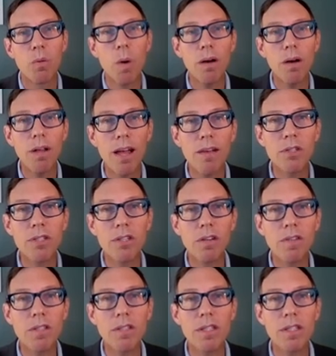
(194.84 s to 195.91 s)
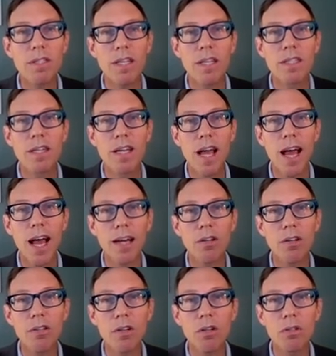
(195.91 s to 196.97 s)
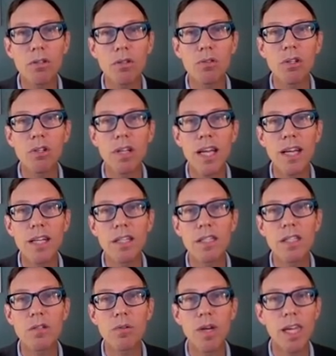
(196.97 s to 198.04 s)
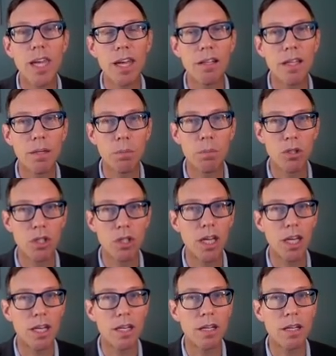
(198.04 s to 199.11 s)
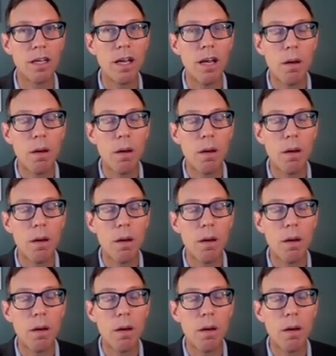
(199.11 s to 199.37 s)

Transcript: wildlife services is an agricultural industry killing machine,